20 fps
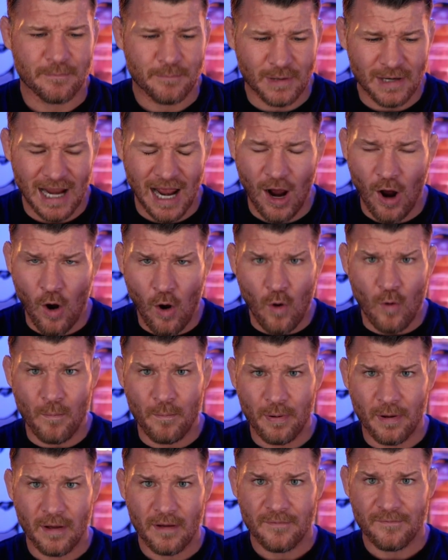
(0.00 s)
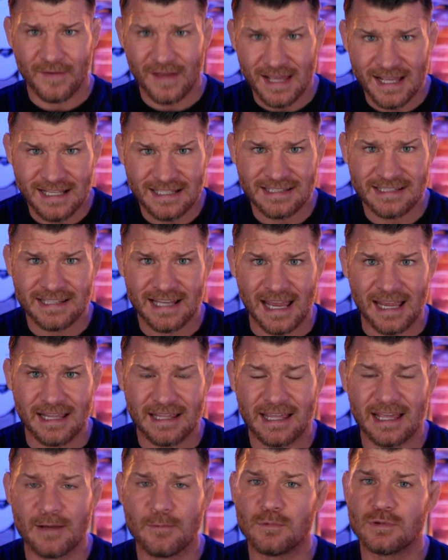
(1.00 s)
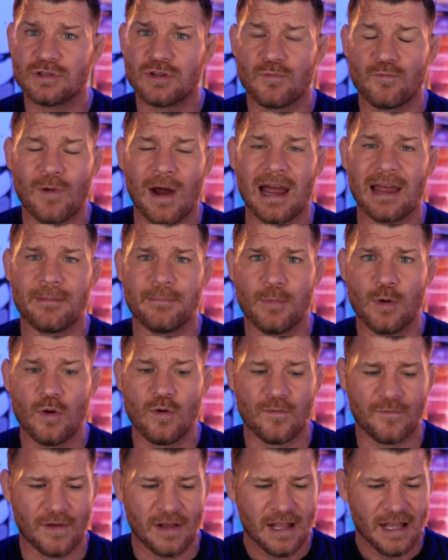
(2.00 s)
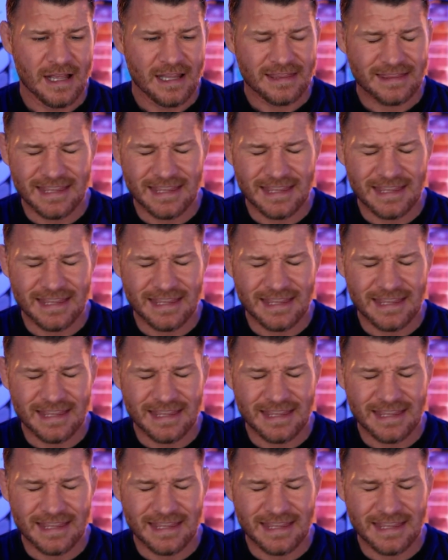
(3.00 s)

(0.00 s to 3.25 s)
But I hope for his sake, it was the right move.